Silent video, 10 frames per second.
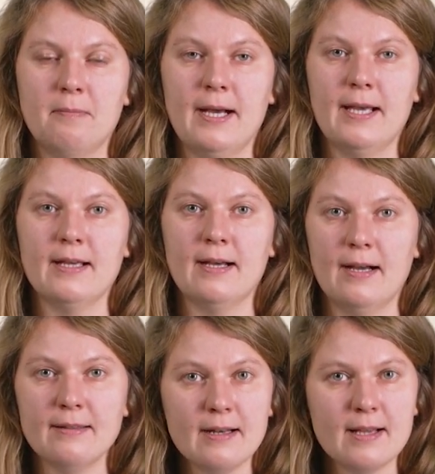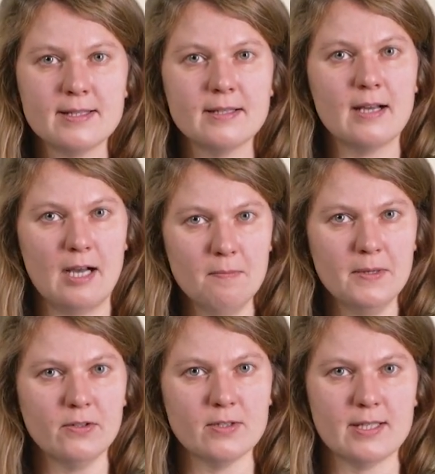By analyzing the
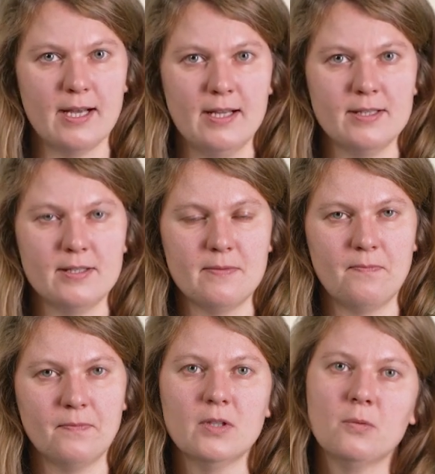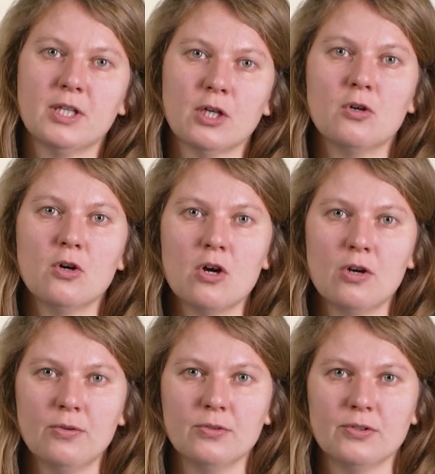amplicon size, we can
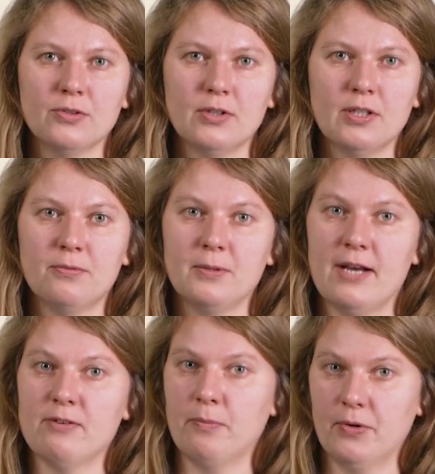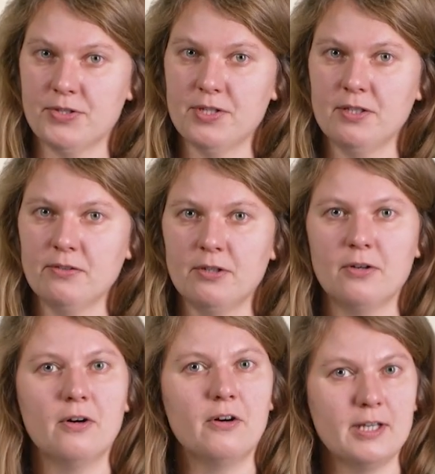conclude if we have a positive
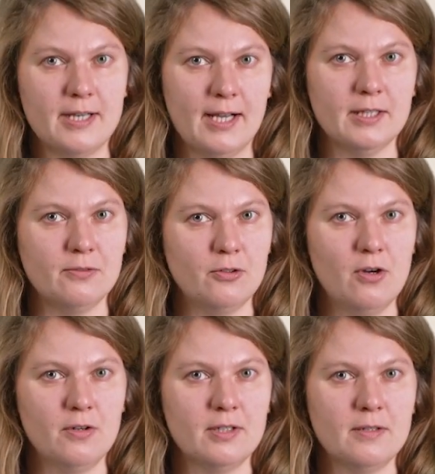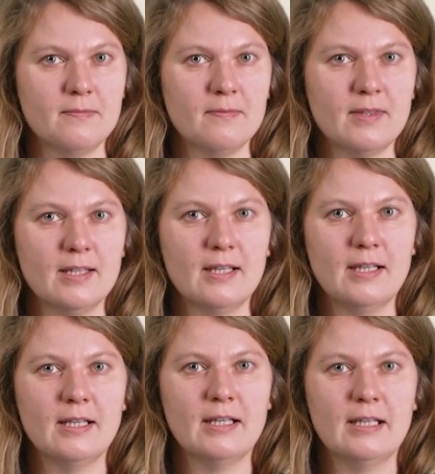or a negative colony.
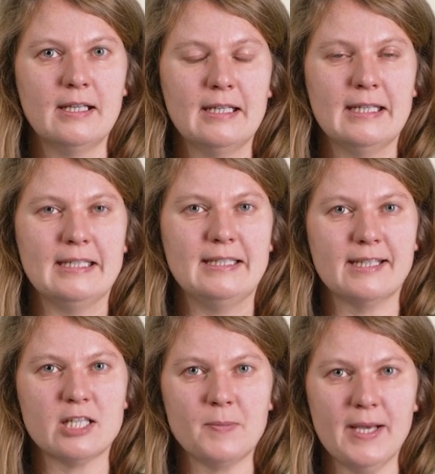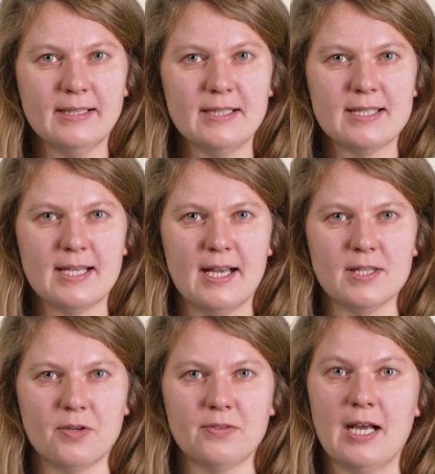The expected
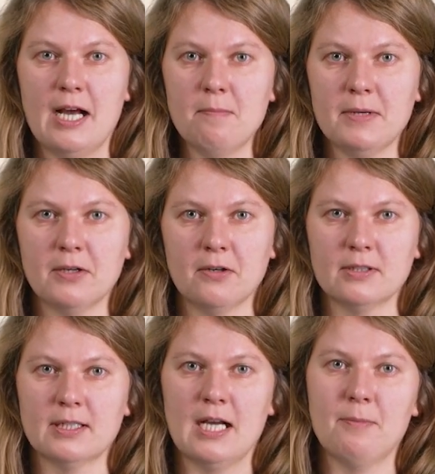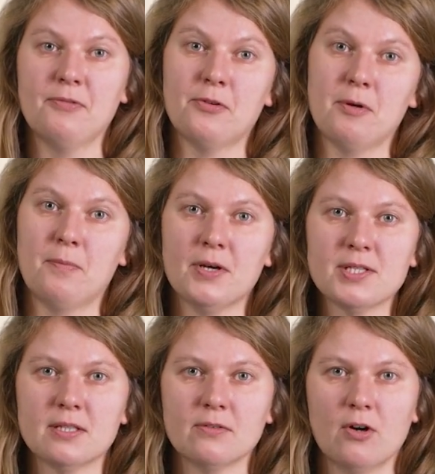size of the amplicon coming from a
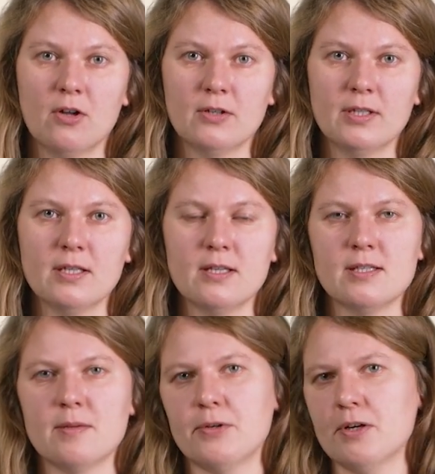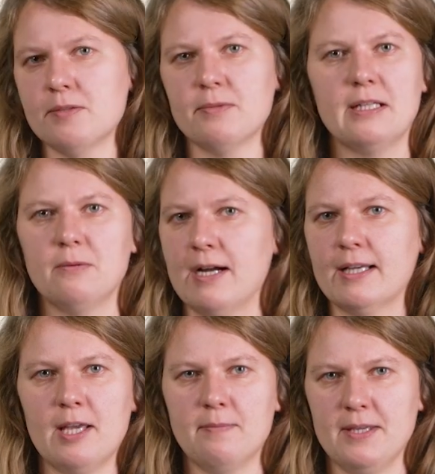positive colony is approximately 1
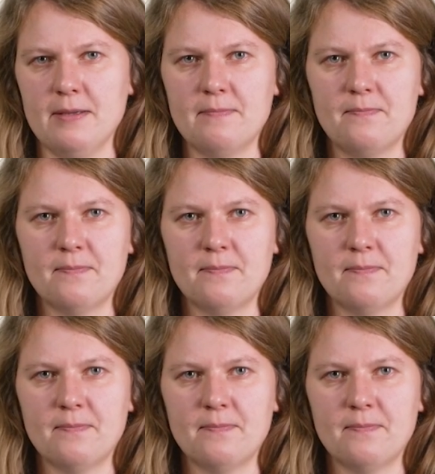kb.